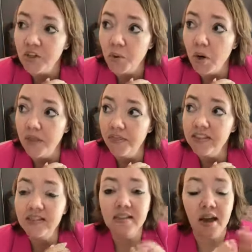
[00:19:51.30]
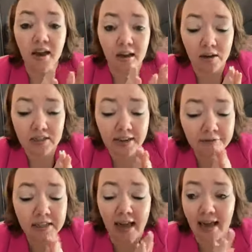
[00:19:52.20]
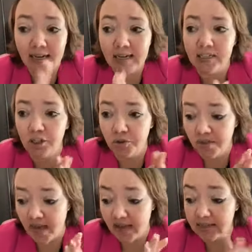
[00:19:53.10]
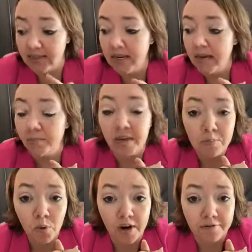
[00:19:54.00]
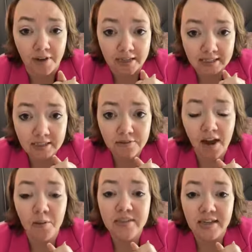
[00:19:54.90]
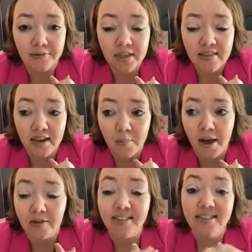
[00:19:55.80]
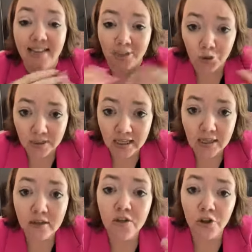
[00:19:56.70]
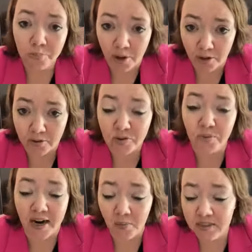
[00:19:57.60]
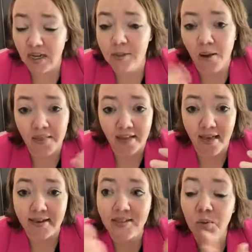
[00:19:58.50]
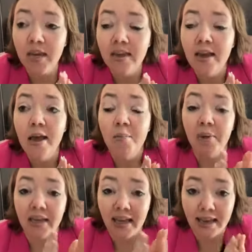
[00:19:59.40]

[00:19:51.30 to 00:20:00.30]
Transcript: So this is definitely adding into that being more effective. I would definitely think about scheduling your posts, right? We talked about that last week, but